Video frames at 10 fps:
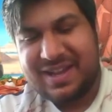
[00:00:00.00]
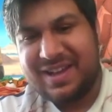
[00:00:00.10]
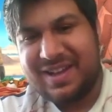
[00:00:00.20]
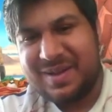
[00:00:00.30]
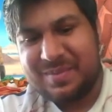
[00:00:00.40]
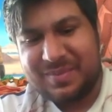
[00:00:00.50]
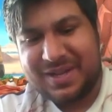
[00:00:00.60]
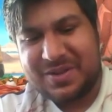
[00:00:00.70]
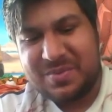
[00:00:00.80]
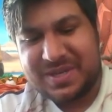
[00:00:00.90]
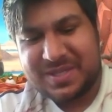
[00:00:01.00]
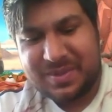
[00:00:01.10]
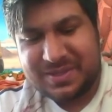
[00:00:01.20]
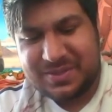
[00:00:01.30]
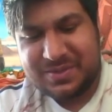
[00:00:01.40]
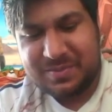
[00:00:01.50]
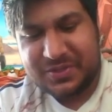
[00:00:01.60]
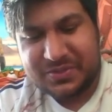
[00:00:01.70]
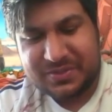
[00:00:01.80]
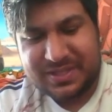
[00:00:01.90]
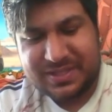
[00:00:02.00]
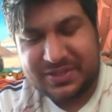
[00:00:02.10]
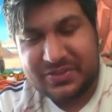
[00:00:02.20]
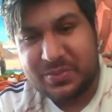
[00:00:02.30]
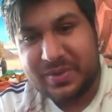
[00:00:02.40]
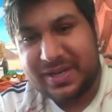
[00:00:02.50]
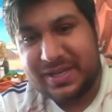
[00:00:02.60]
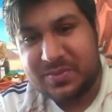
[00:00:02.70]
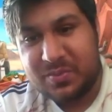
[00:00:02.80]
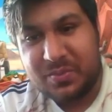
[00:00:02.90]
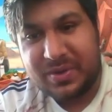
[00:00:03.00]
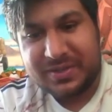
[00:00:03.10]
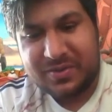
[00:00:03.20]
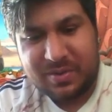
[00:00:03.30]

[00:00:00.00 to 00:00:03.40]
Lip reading: I don't want to spend too much on this. I just want at least 1